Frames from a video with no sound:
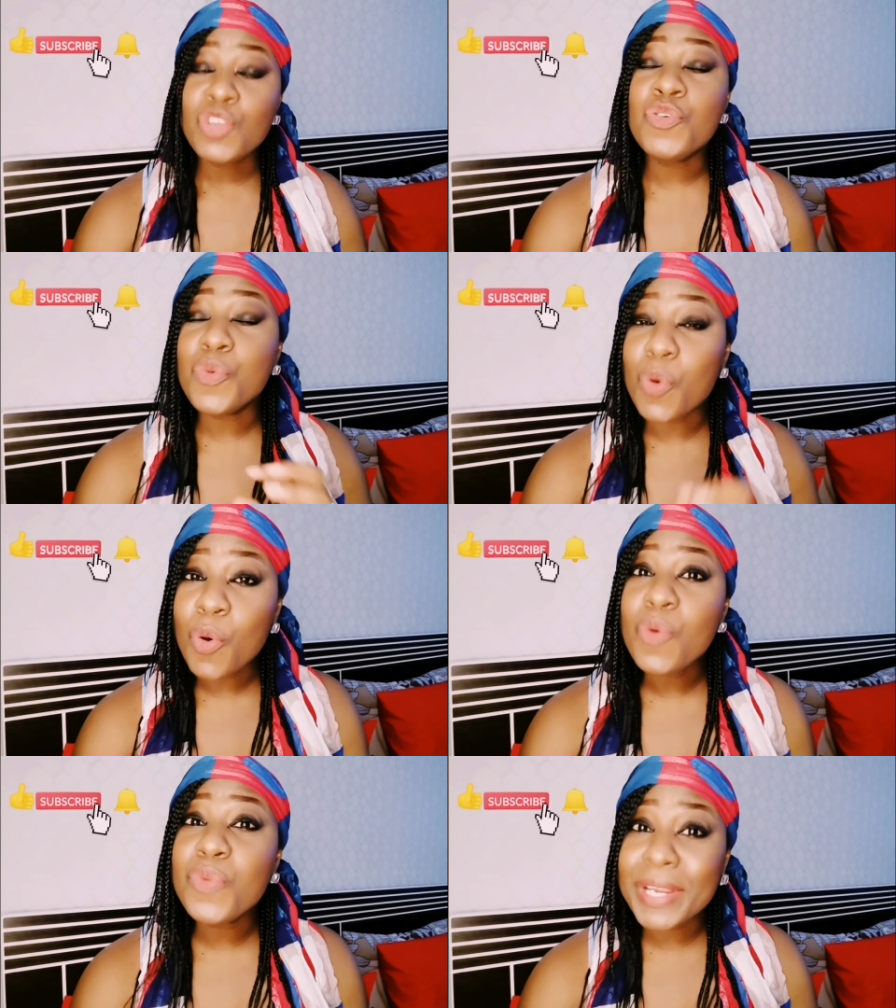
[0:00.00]
you
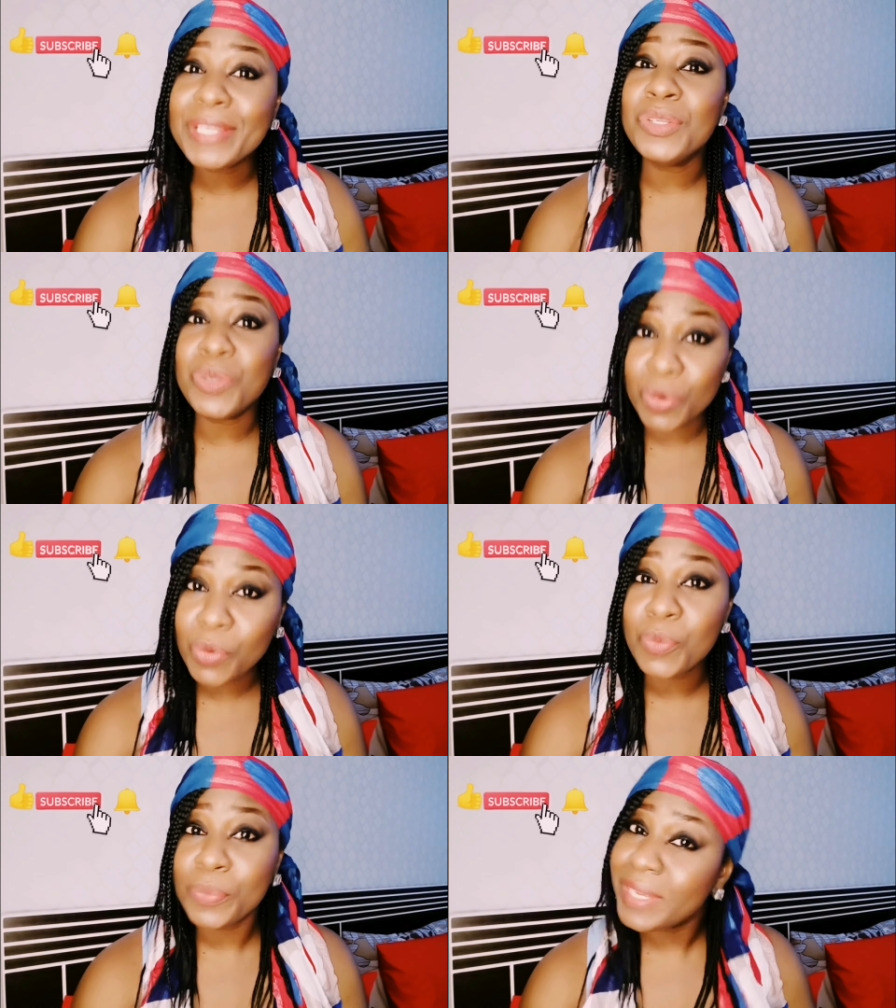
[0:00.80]
already
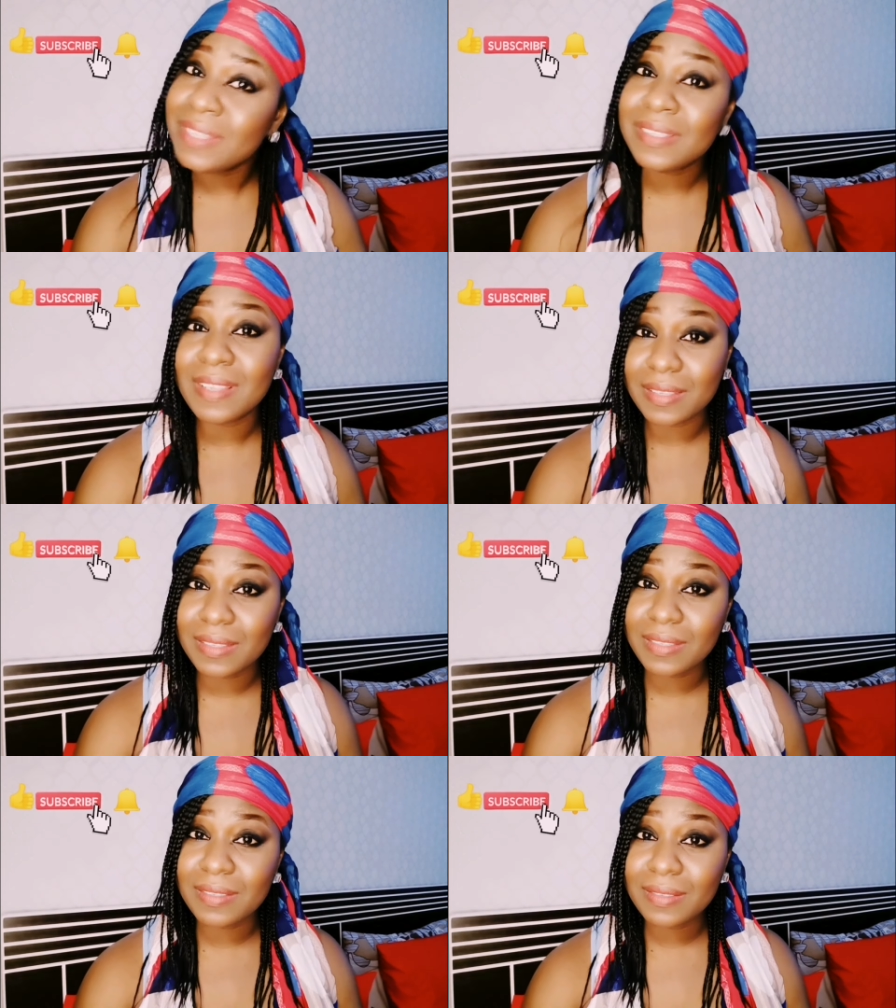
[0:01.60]
know
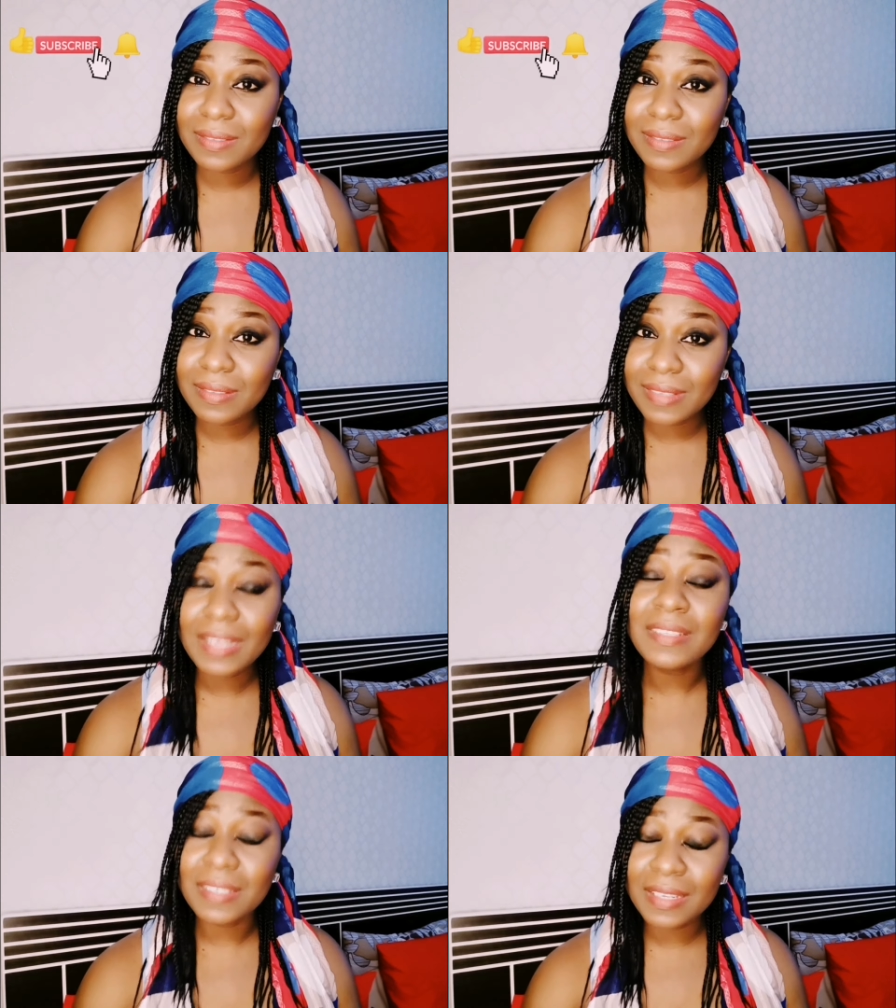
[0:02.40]
business.
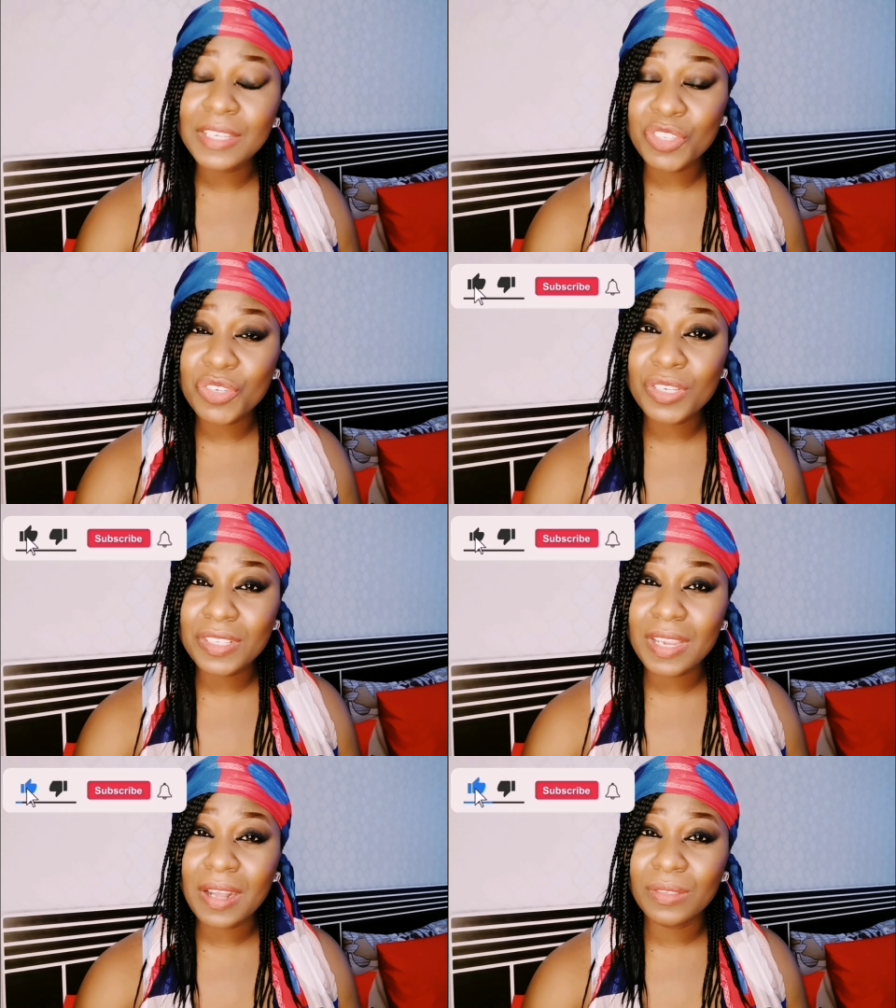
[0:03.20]
That is a Nigerian
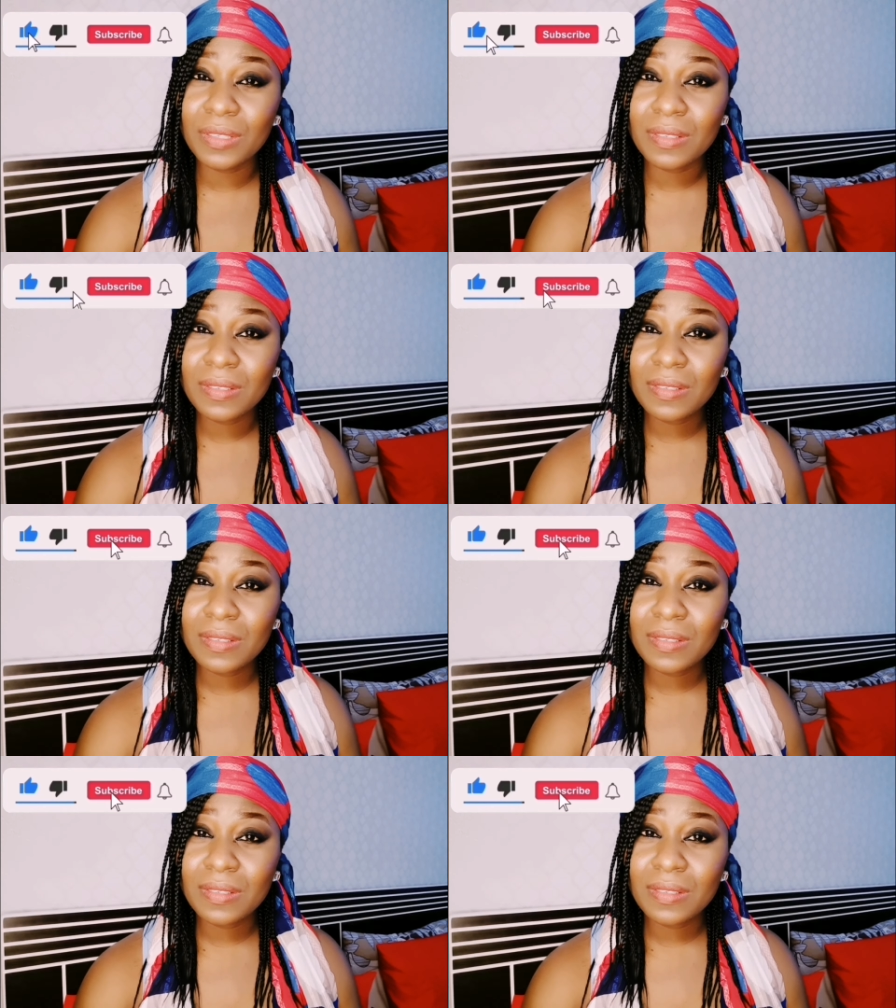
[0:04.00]
child.